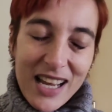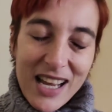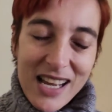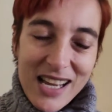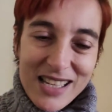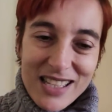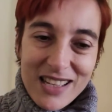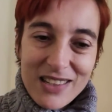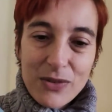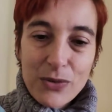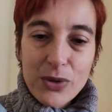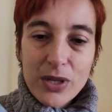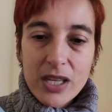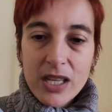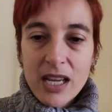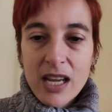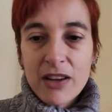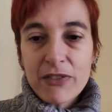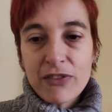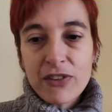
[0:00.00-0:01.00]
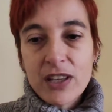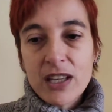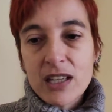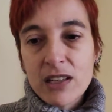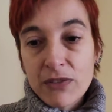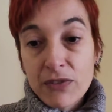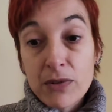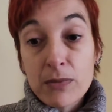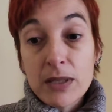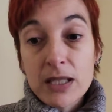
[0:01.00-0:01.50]
And we have
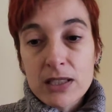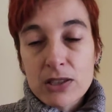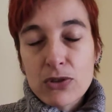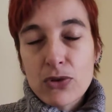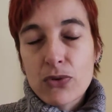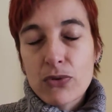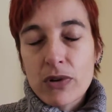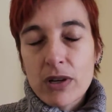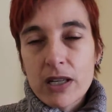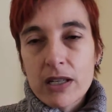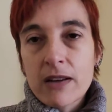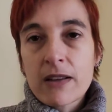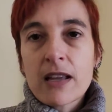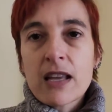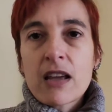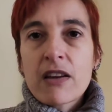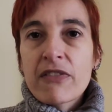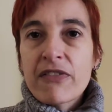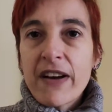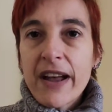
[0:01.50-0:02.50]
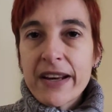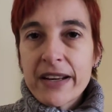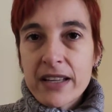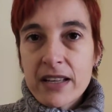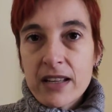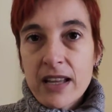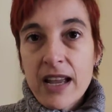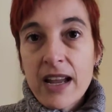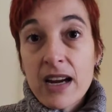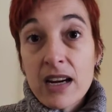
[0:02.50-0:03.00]
here females who are
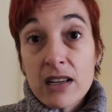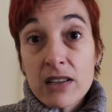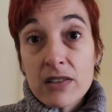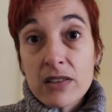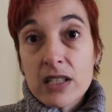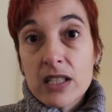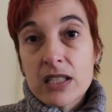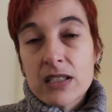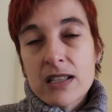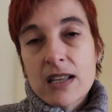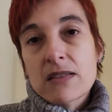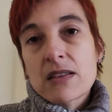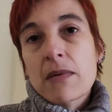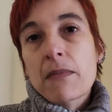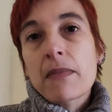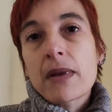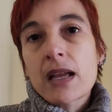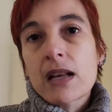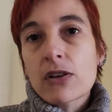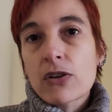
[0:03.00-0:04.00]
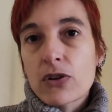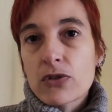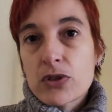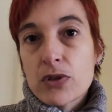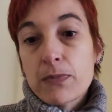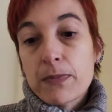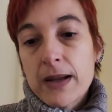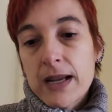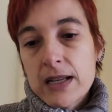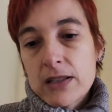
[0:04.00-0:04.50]
fighting harder than the male
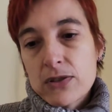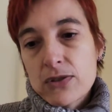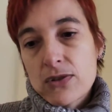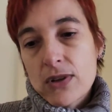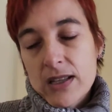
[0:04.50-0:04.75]
counterparts,